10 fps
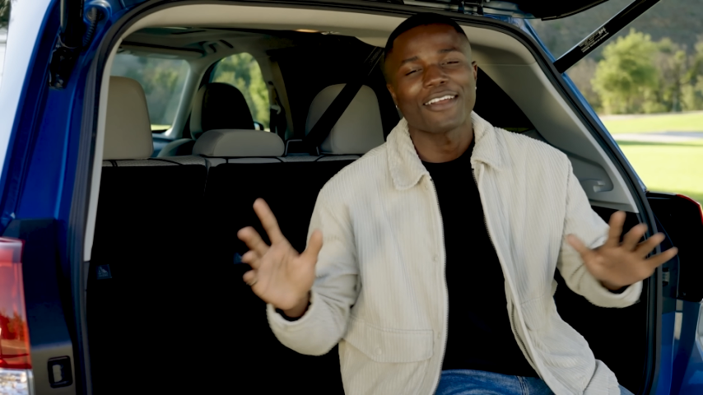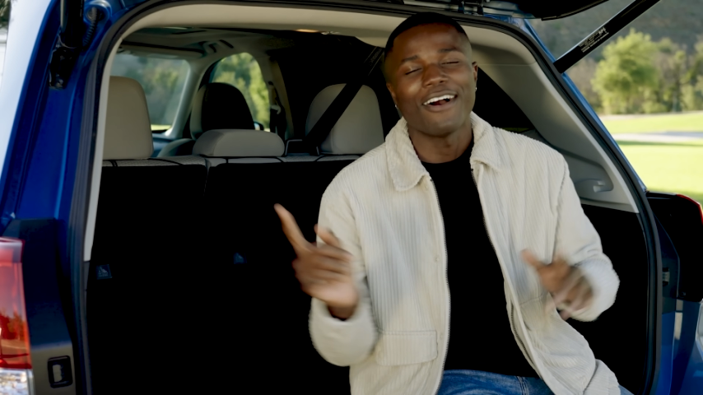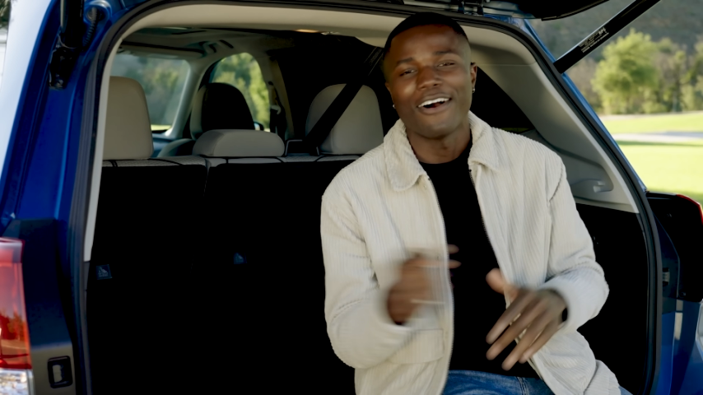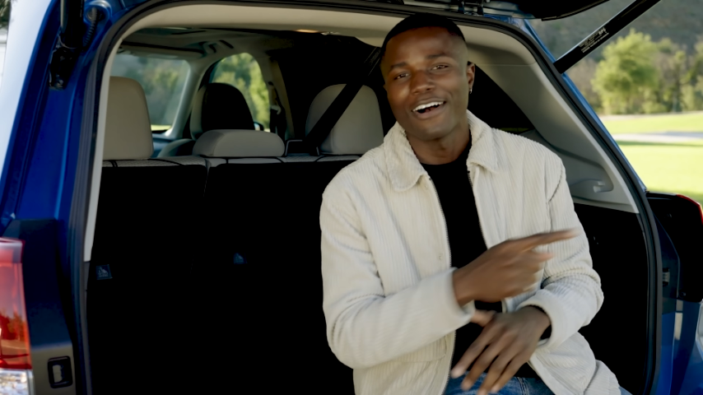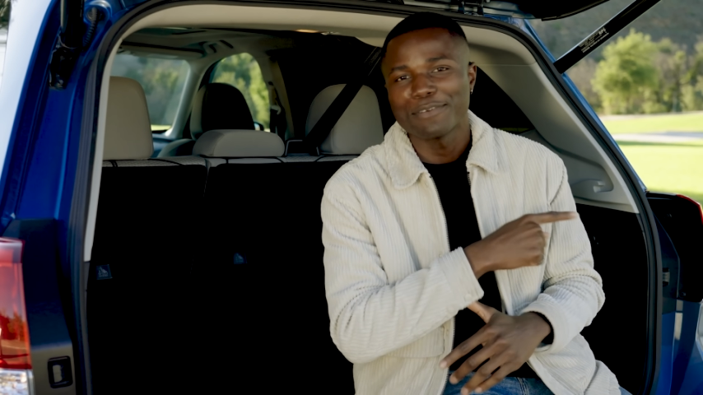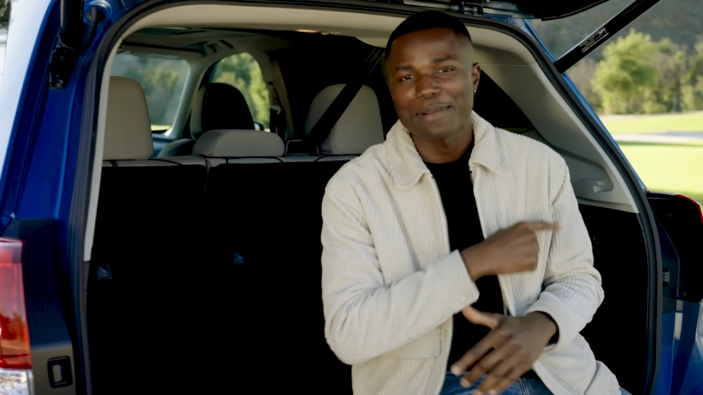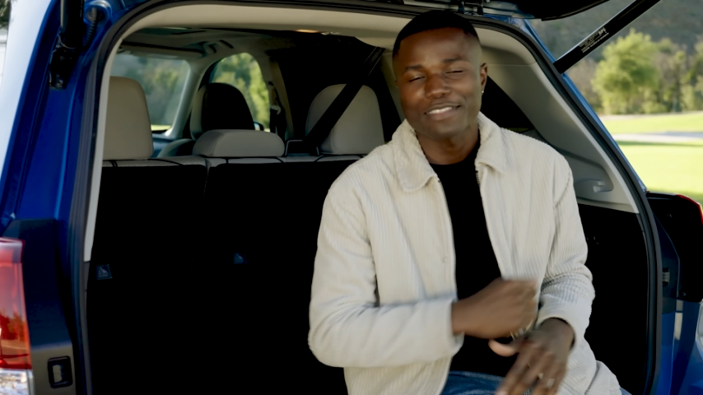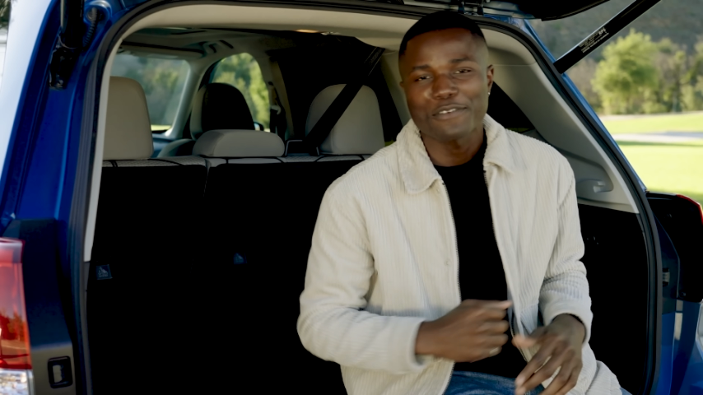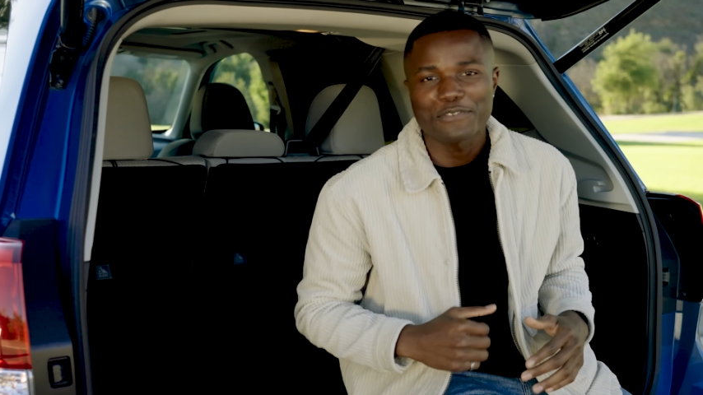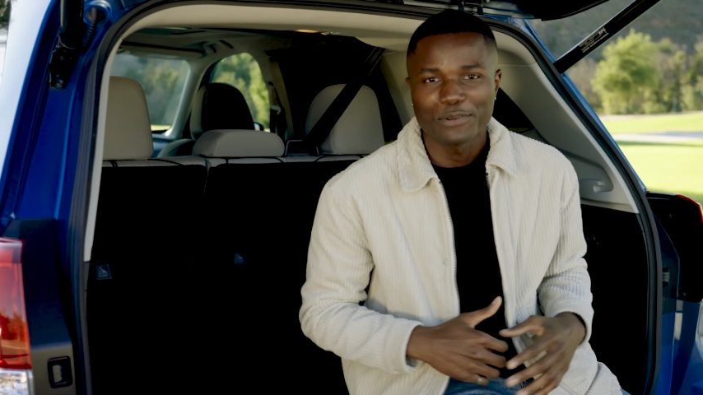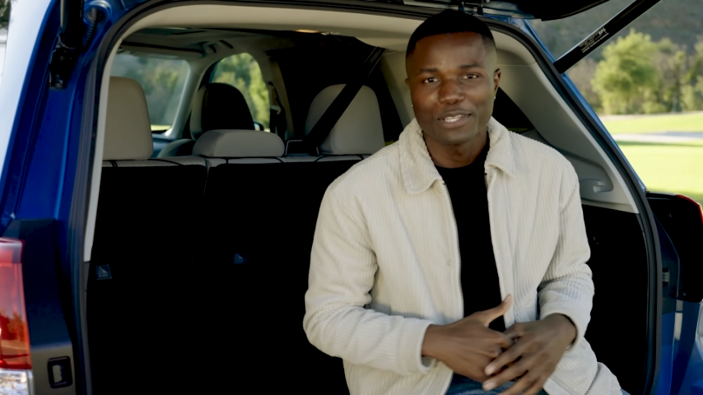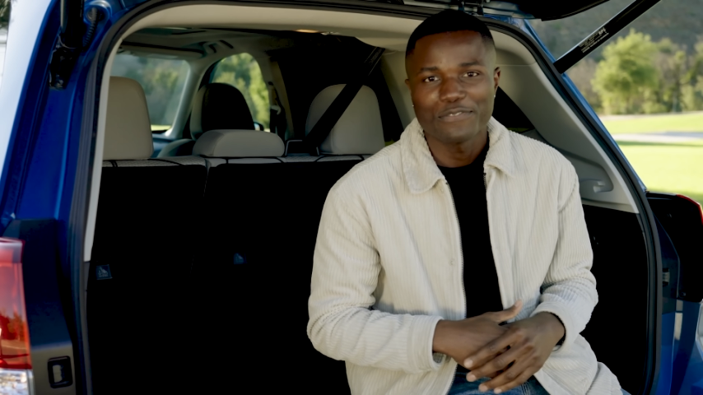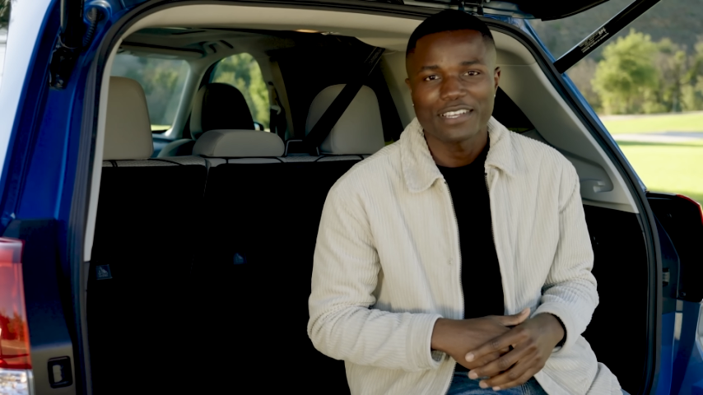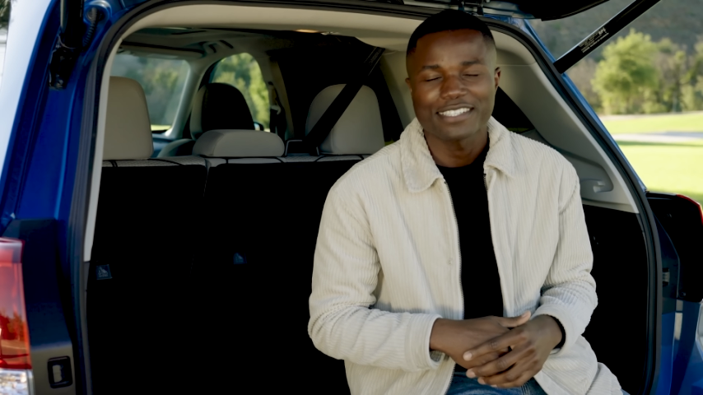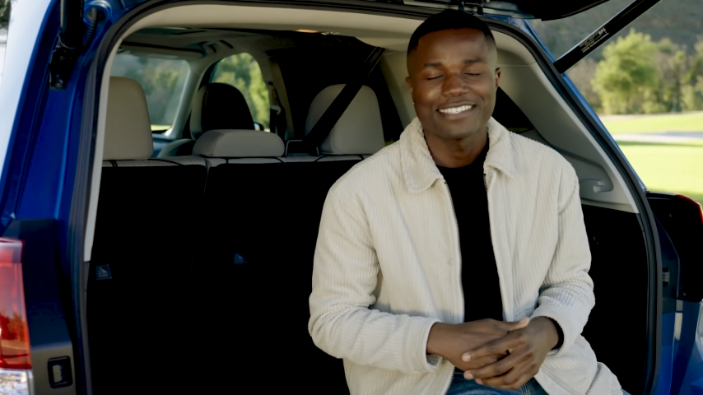all about that fuel
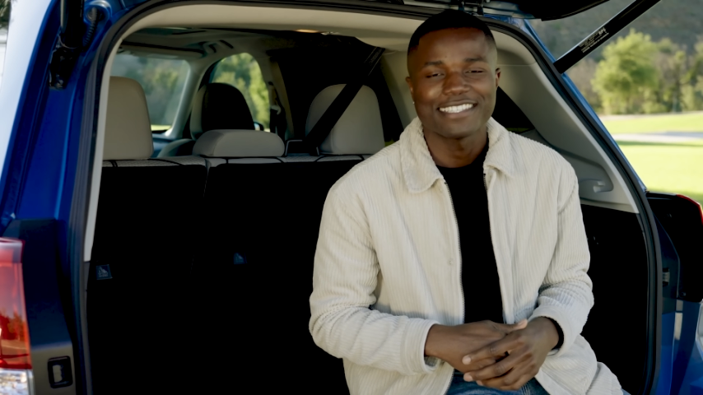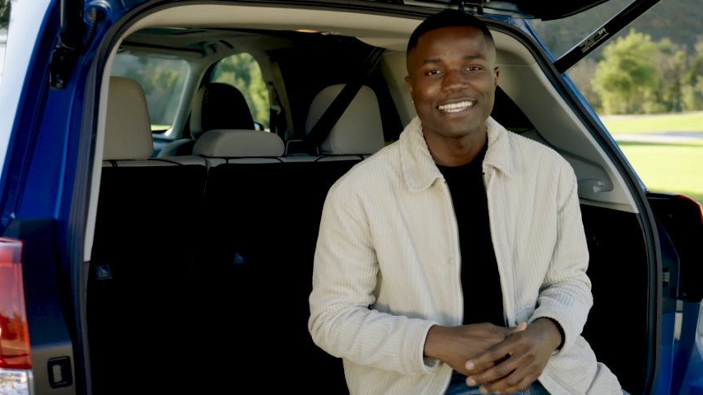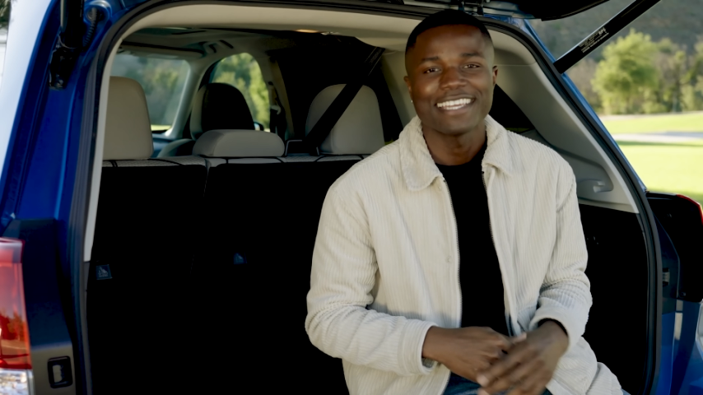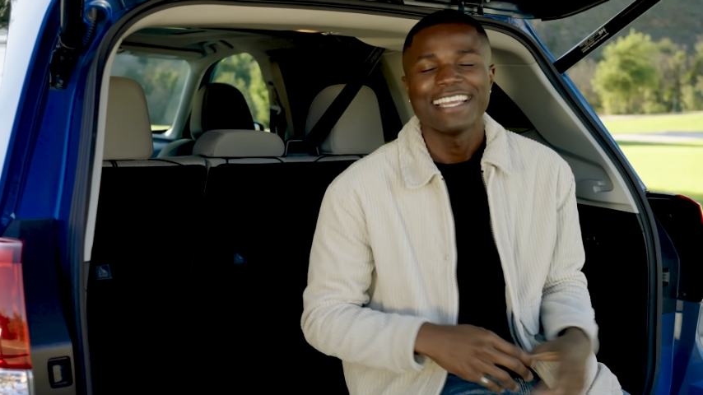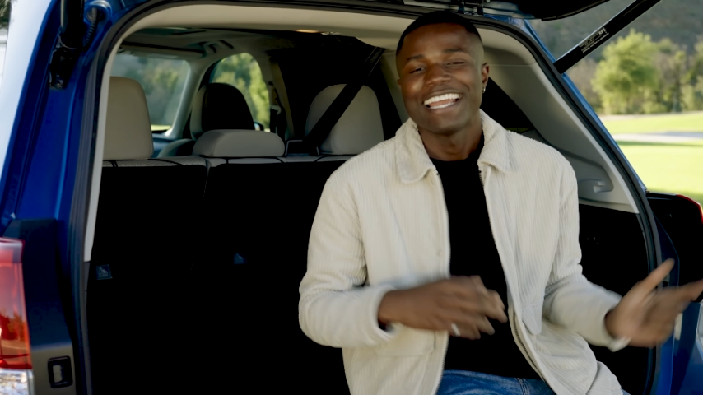efficiency,